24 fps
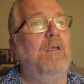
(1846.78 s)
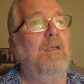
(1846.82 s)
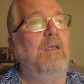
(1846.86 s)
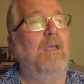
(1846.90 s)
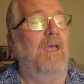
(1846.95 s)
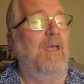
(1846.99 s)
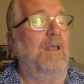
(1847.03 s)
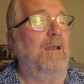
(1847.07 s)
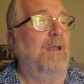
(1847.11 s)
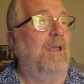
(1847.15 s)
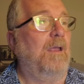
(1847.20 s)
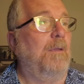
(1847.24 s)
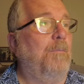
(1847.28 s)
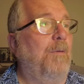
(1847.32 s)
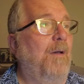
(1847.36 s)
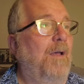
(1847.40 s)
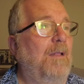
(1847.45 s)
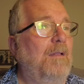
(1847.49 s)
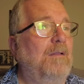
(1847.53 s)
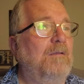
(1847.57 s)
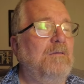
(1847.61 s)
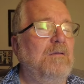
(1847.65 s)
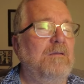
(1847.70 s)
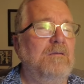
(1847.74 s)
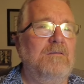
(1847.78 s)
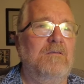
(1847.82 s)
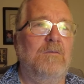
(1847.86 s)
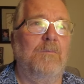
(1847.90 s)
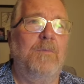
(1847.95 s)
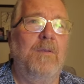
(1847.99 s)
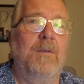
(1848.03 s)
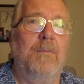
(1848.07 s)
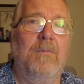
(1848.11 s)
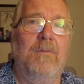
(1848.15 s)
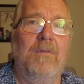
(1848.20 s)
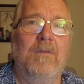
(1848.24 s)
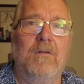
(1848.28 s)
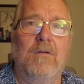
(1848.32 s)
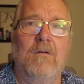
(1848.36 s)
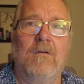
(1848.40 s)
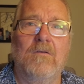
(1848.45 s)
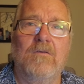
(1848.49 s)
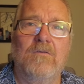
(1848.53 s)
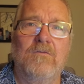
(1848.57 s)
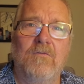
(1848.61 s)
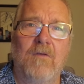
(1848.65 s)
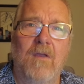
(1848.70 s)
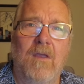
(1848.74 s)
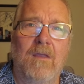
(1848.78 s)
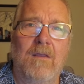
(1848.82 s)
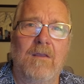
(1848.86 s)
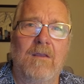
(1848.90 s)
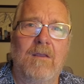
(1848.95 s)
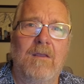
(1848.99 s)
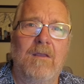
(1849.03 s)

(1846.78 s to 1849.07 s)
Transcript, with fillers: And I apologize to people in Australia,